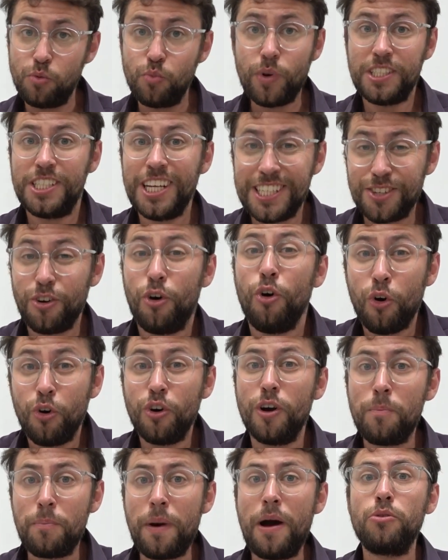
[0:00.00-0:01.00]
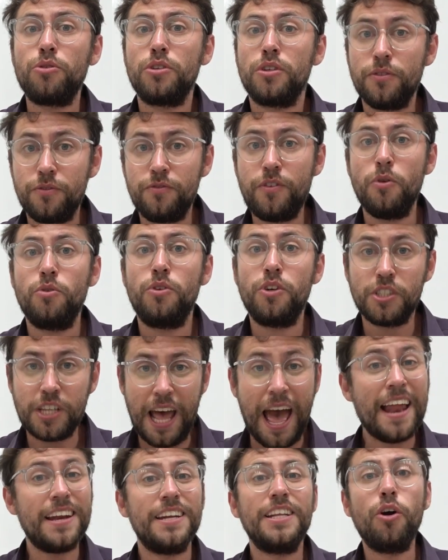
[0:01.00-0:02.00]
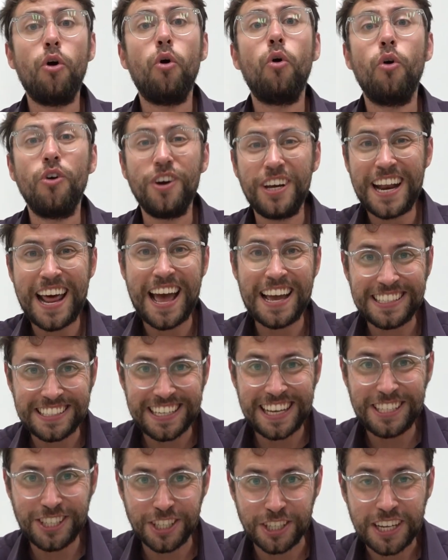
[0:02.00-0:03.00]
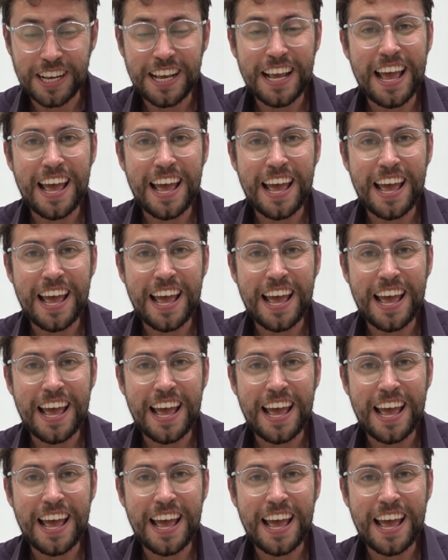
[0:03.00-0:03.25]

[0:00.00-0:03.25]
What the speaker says: which is all about the focus and the organisation.